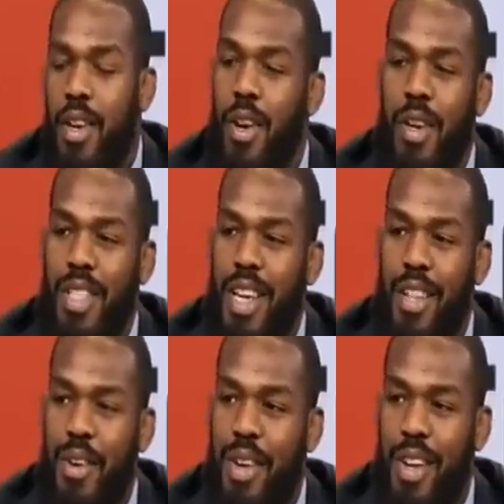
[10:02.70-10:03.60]
it all
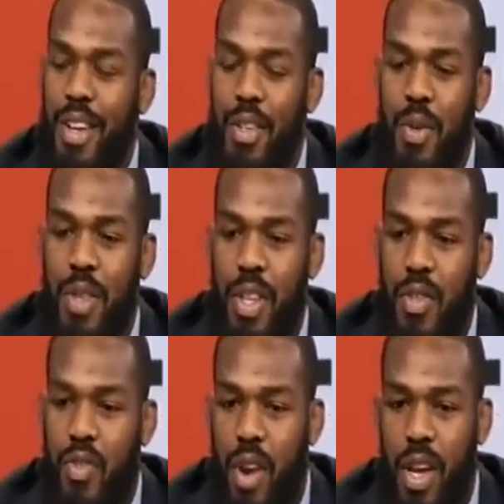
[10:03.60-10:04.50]
together and doing
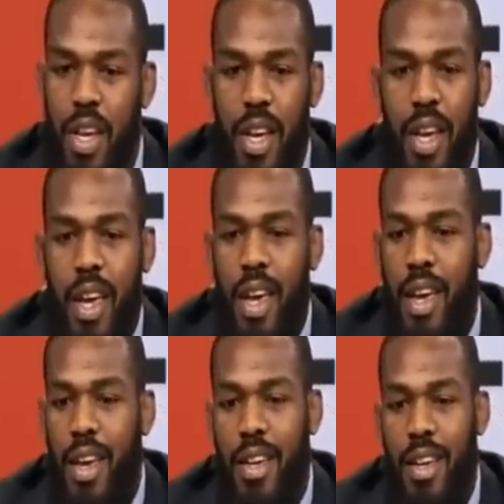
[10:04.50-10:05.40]
things right,
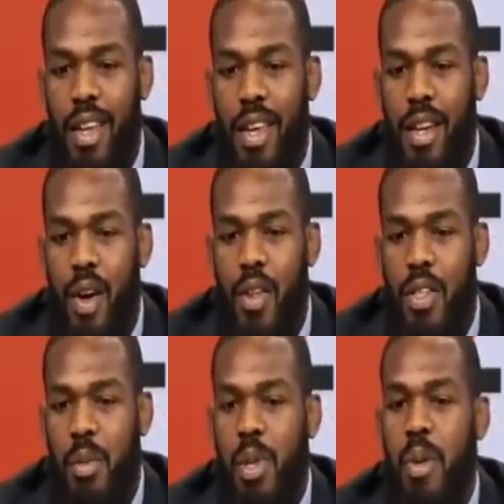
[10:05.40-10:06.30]
and
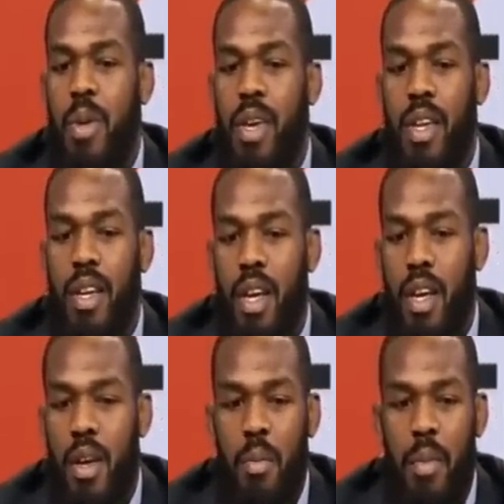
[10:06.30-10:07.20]
ultimately being
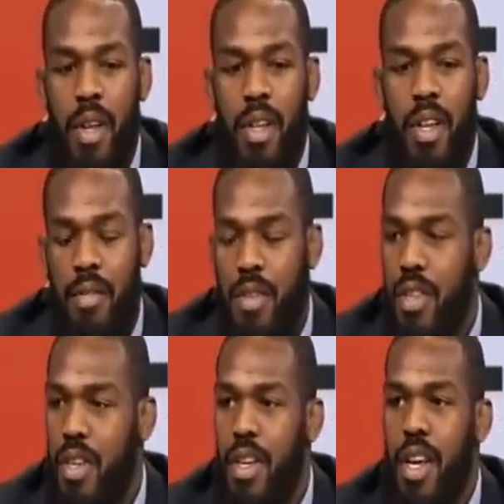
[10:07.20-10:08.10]
a
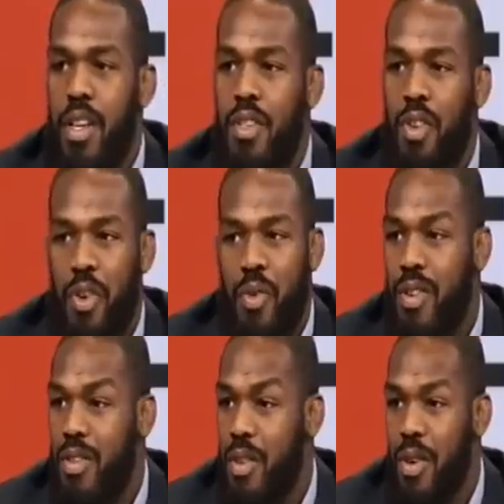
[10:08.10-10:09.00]
magnificent
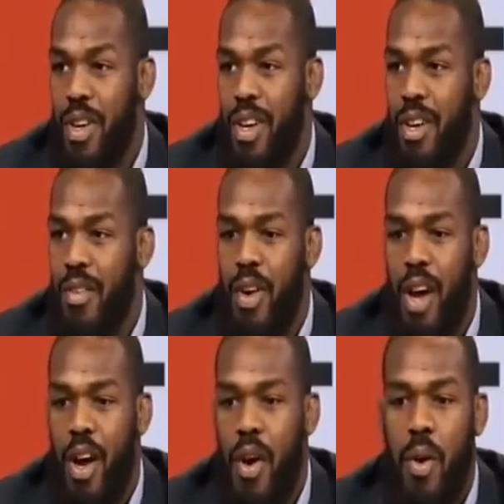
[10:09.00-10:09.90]
turnaround story of
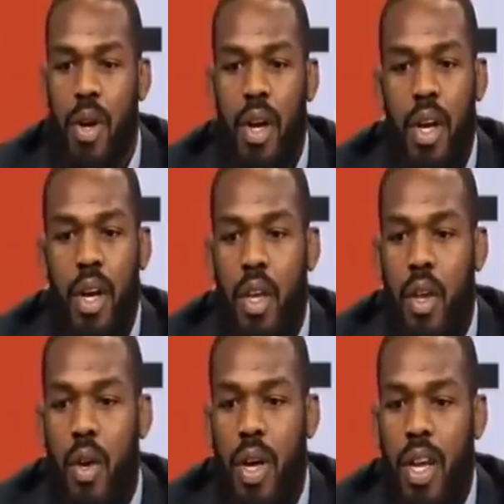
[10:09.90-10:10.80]
how, you
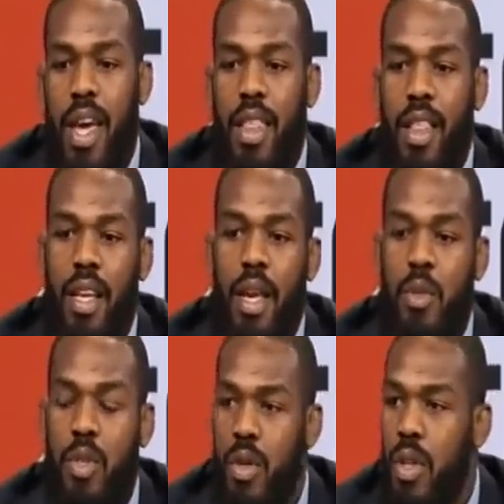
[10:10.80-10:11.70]
know, an athlete
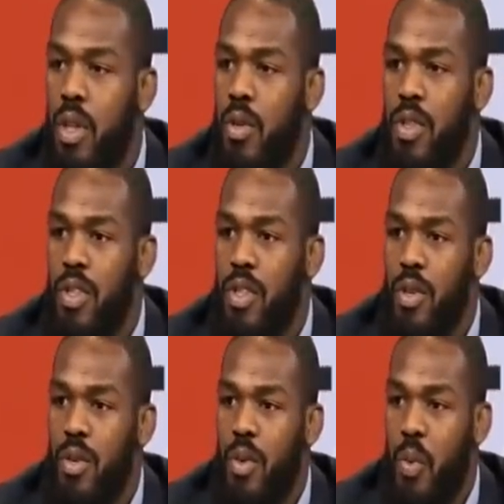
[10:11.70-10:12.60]
came so close
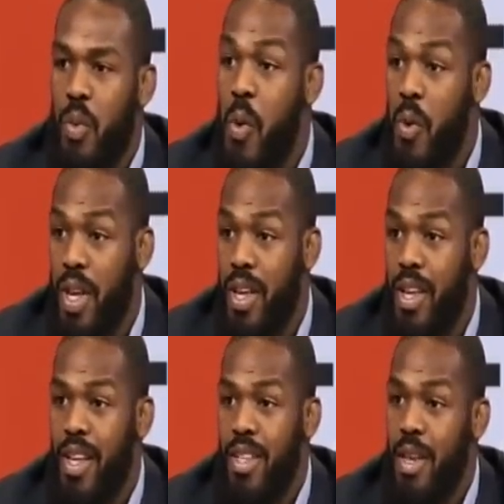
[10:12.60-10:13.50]
to ruining
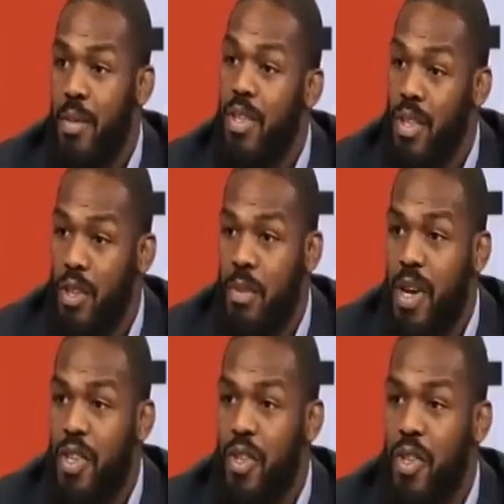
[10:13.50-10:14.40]
something so
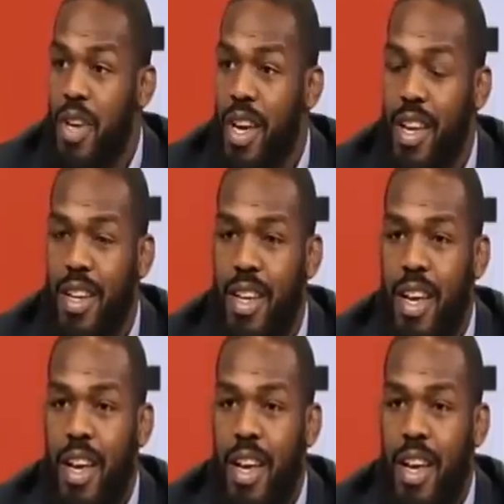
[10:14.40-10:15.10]
special, and